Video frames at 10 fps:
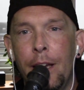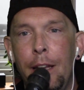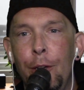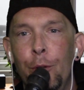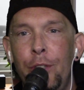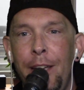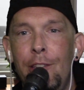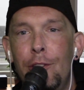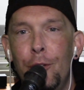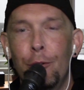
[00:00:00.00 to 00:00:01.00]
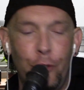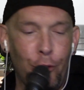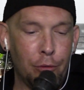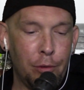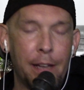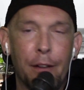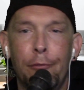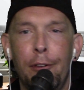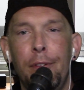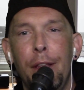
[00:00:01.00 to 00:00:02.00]
lady who teaches your children at a
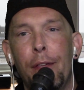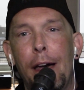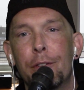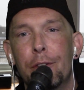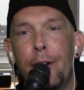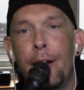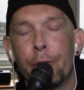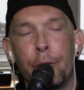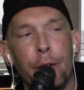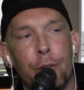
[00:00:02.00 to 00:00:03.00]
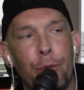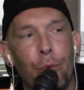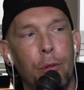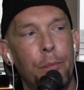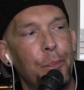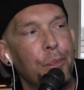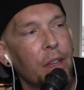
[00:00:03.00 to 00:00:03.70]
fifty thousand dollars a year school.